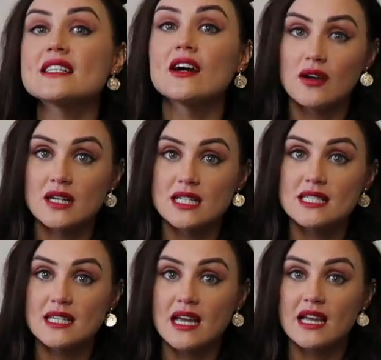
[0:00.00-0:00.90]
it's our
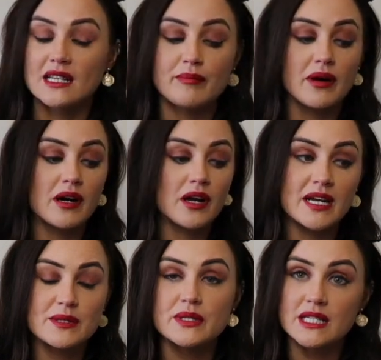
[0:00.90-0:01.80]
longest day at the park
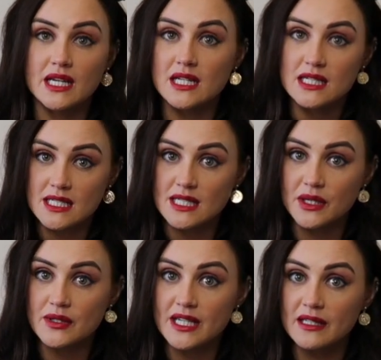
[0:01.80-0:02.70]
because we're staying in a Disney
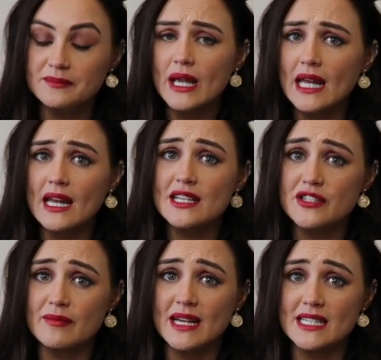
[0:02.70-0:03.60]
hotel. We get
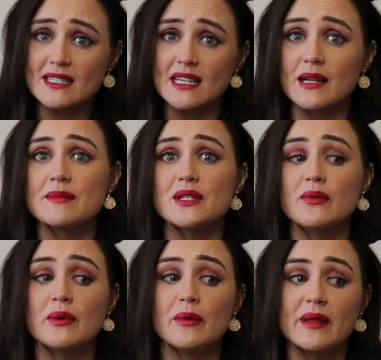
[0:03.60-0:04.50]
extra magic time, so
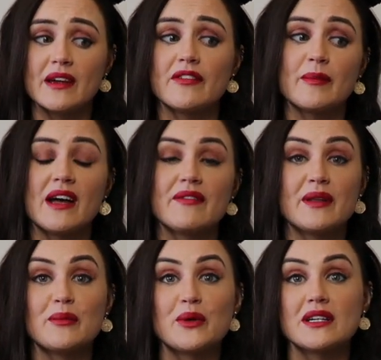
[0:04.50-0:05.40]
we will be there from 8:30 in
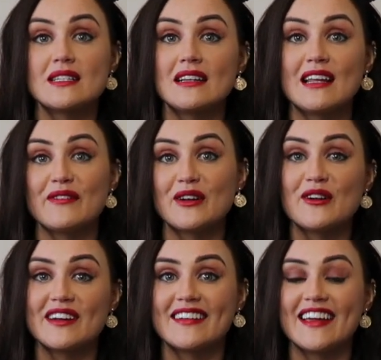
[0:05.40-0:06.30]
the morning till 11
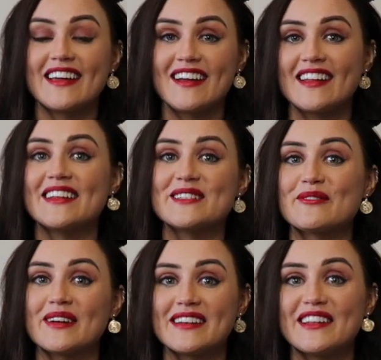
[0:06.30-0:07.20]
o'clock at night, and that's our
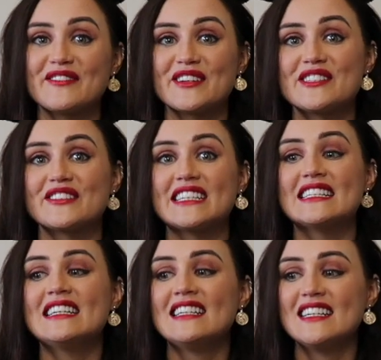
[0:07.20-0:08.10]
wedding anniversary.
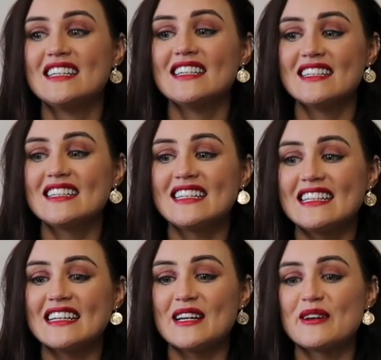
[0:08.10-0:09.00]

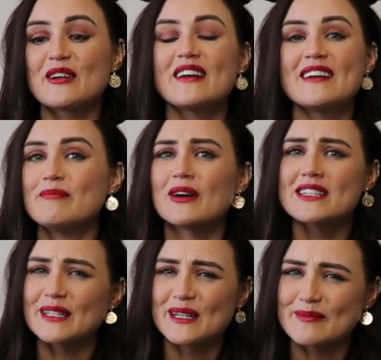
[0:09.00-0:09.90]
Yeah, Mark's
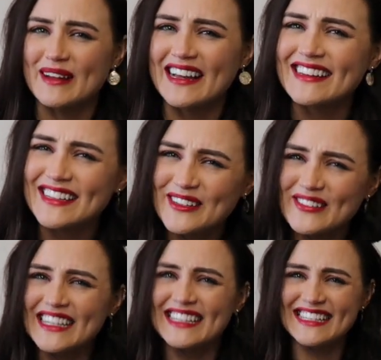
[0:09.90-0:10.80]
a good man, he
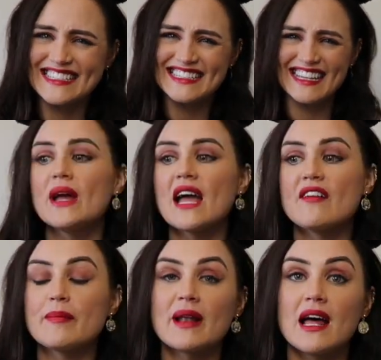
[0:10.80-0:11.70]
really is. We
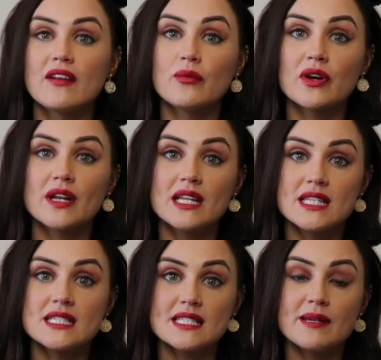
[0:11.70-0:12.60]
have a plan. We're going to hit the
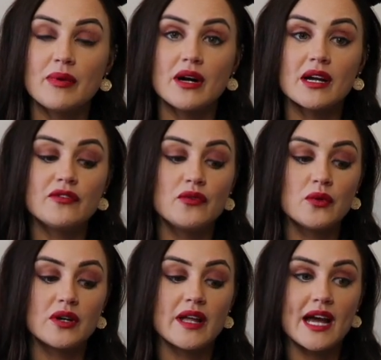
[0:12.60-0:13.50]
Disney park
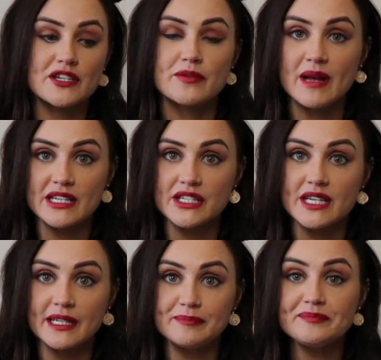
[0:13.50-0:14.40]
for extra magic
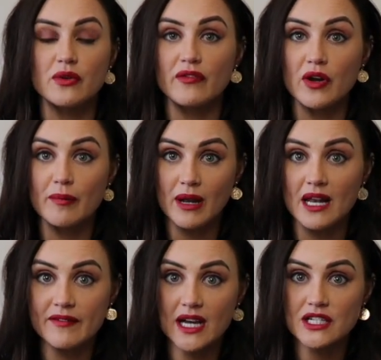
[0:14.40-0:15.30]
time, so I've got a
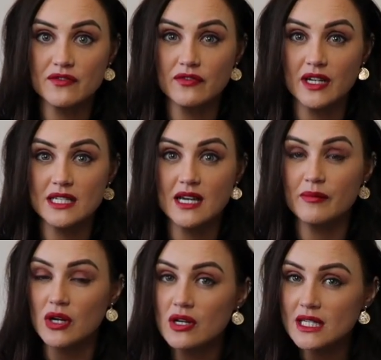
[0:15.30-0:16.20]
plan of action for it. I'm
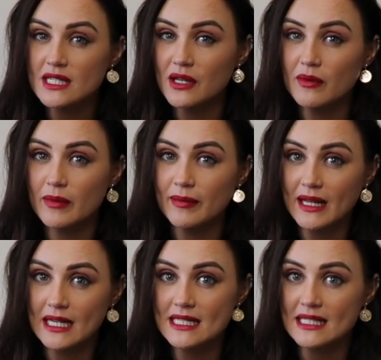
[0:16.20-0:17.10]
not going to tell you what my
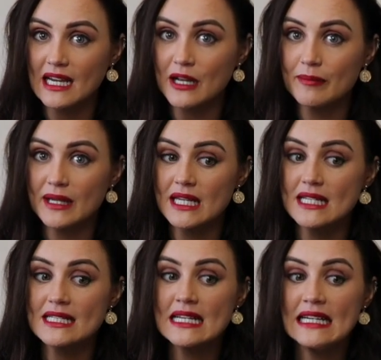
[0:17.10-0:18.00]
plan is now
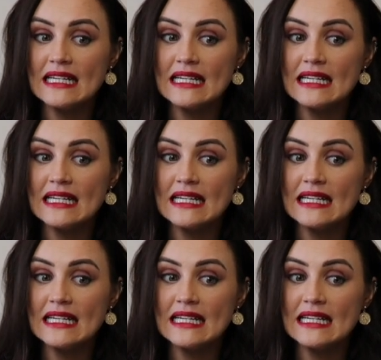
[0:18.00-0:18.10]
because